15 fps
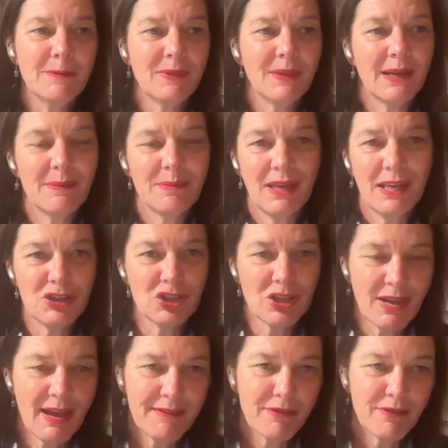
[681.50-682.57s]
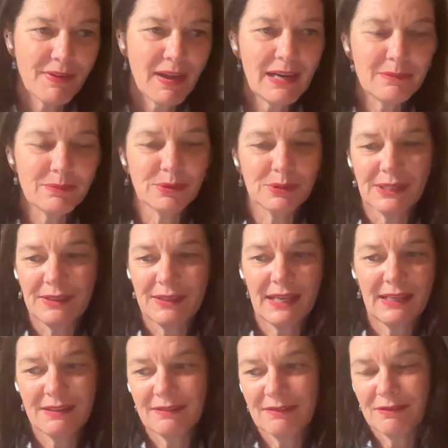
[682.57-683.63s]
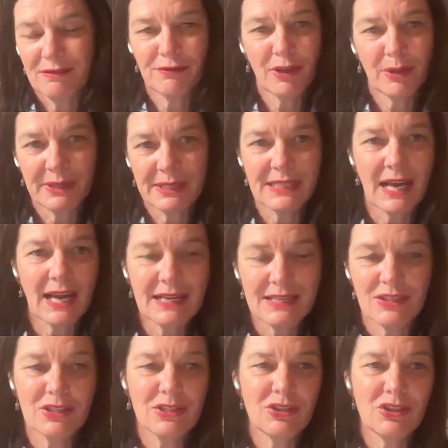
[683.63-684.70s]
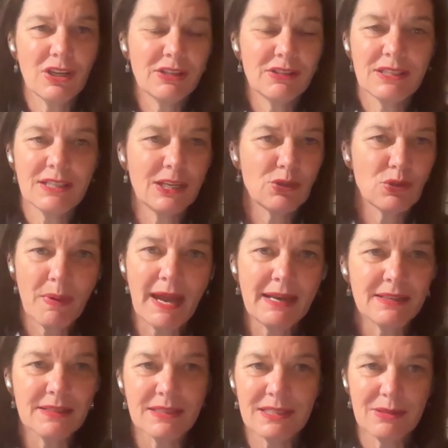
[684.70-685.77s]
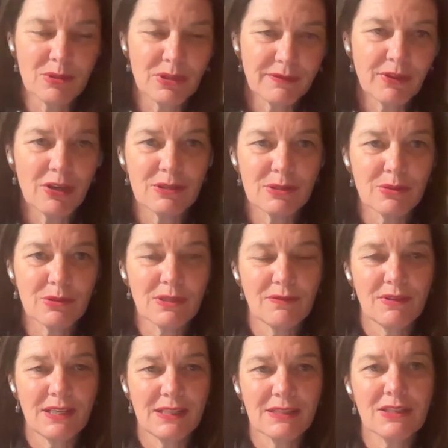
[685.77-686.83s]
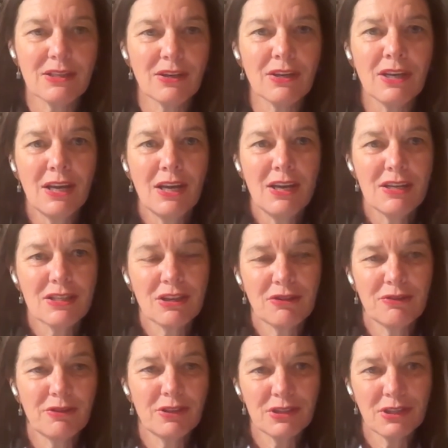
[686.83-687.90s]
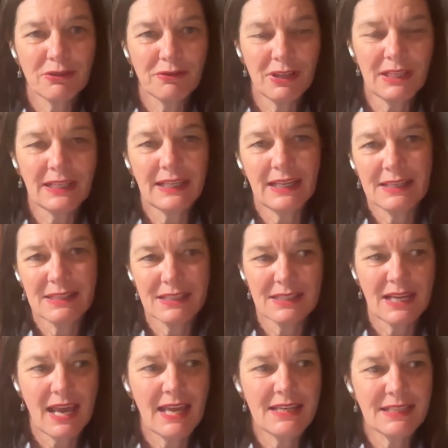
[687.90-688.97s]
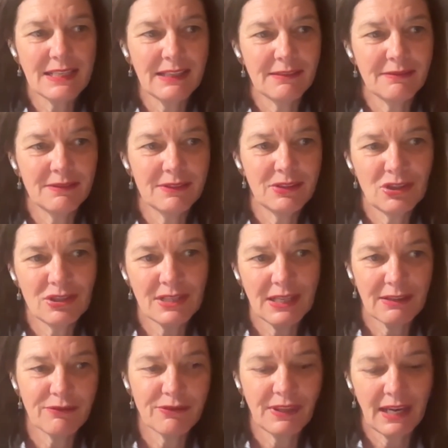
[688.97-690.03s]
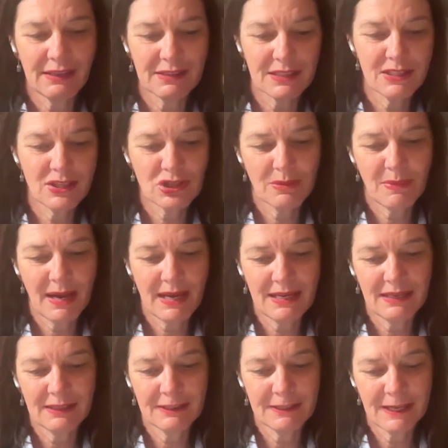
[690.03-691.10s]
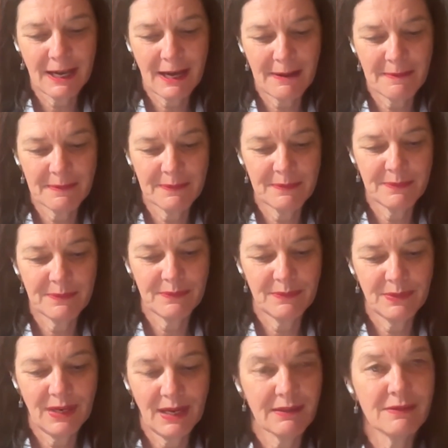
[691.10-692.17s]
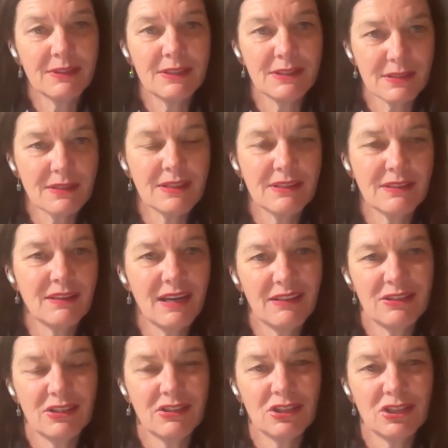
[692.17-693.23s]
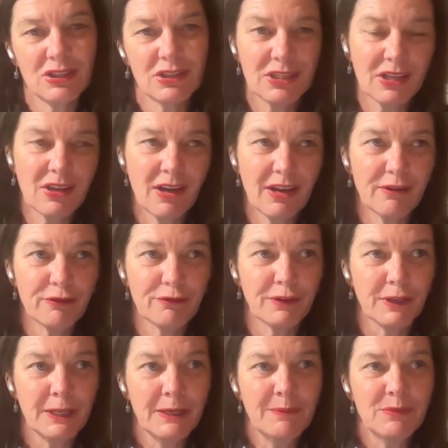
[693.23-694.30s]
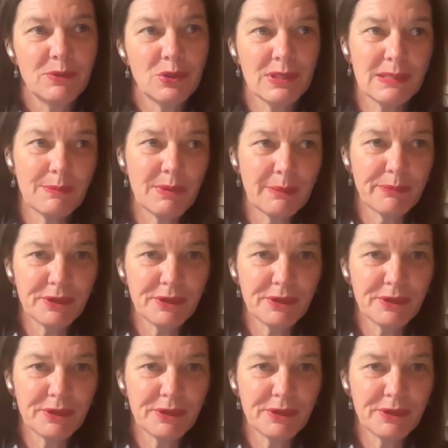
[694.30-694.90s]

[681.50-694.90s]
the energy you have available, and then following days you can schedule maintenance and all of those sorts of things. So really understanding and using it for that decision making, is to kind of do some of the